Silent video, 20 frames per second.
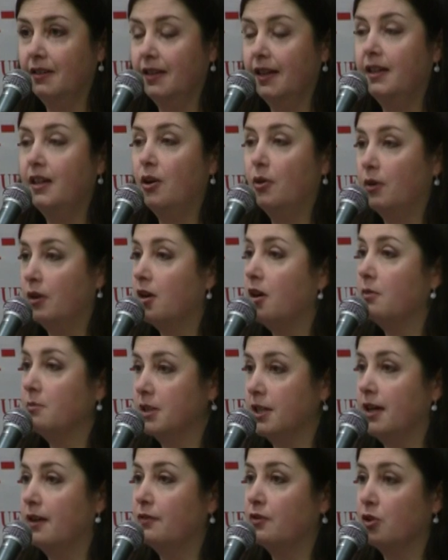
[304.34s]
They know what
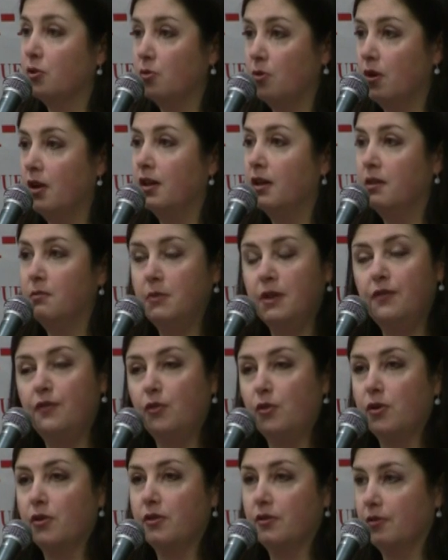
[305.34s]
comes after 1 and
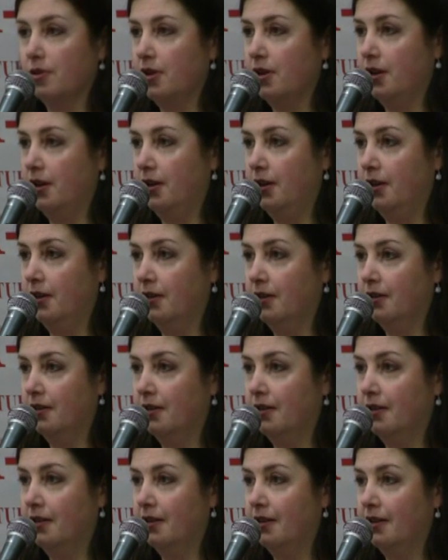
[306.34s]
before 3.
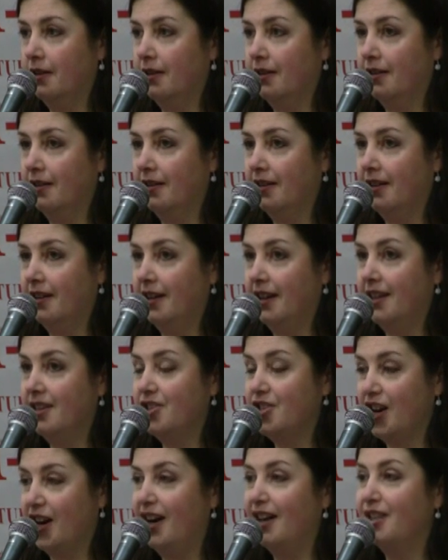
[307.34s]

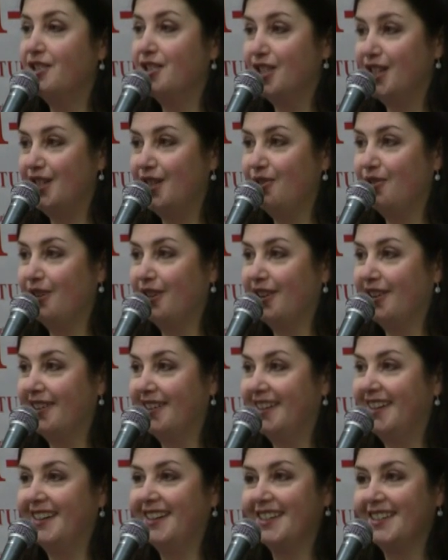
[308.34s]
John Stewart
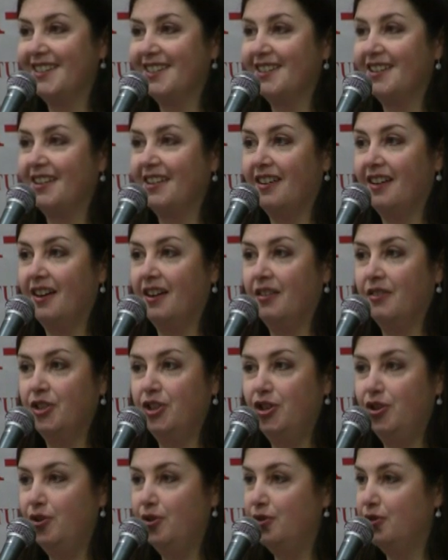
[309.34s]
did us a
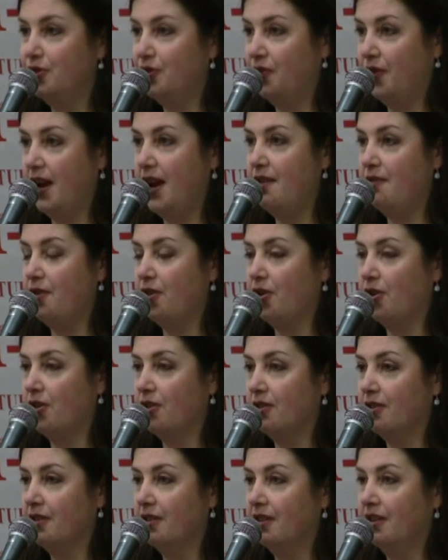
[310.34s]
huge favor
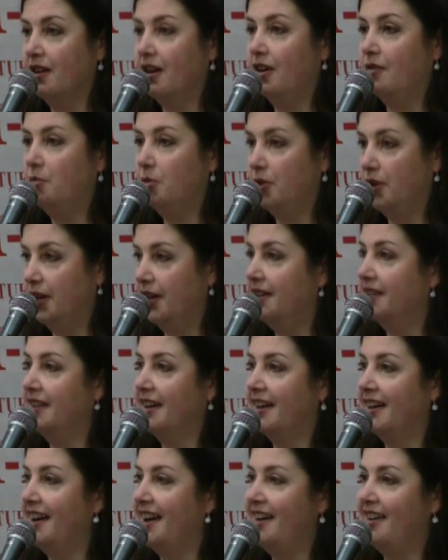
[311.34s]
of pointing
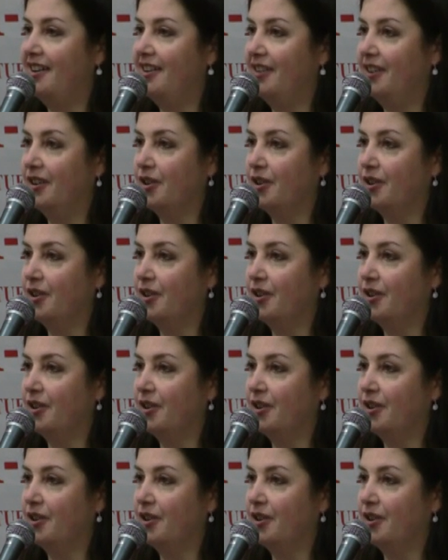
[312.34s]
that out.